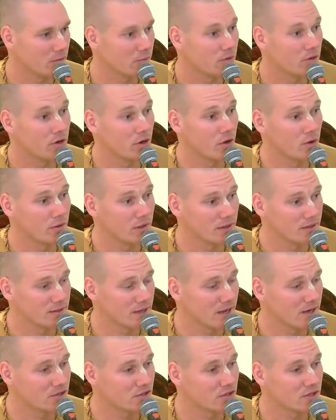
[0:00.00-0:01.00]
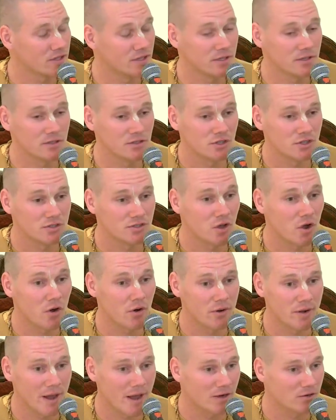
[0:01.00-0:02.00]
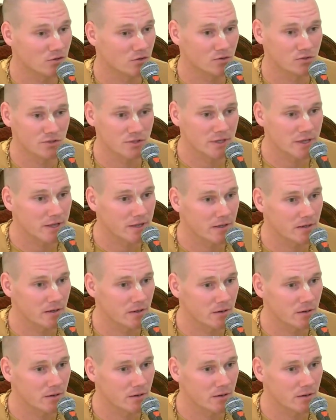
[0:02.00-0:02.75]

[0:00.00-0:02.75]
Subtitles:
but no, that's actually just our natural state.